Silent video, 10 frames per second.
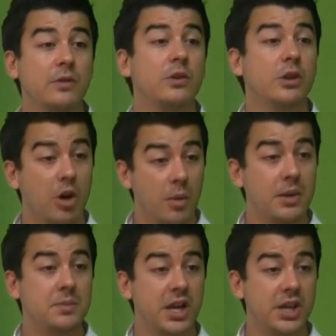you the
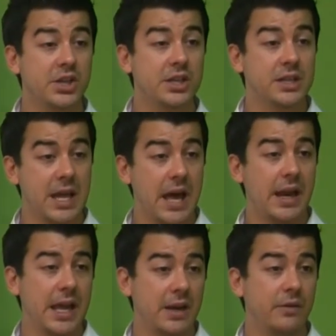common objections and how
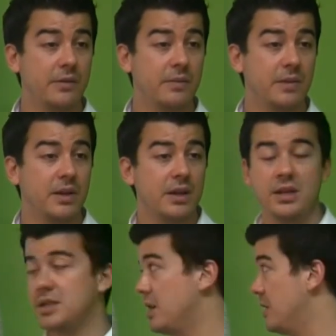to handle them.
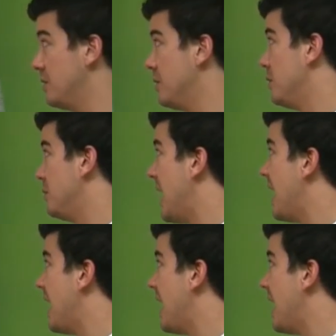So we